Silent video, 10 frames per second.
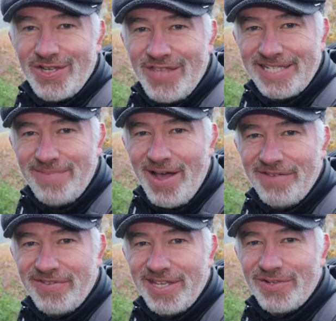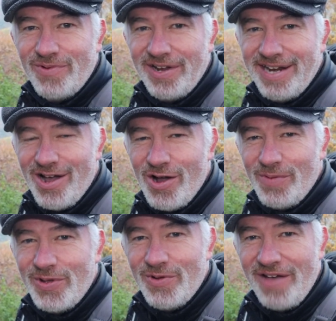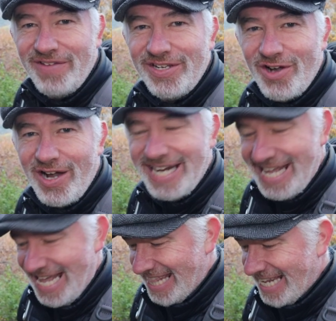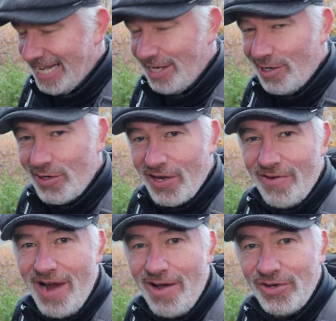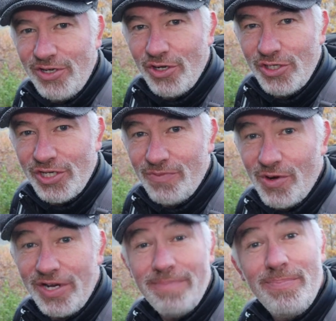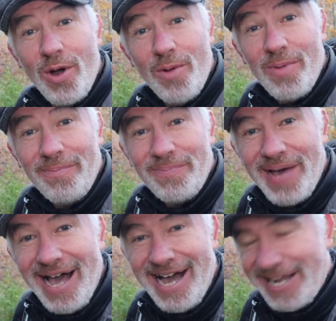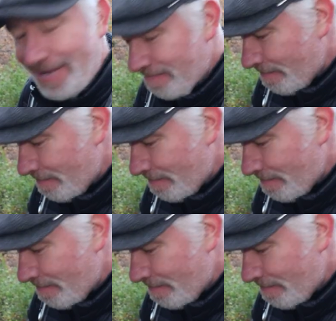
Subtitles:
So that's about it for this one. I hope you have enjoyed the little look around Dudgeon Wood, Beaumont Park.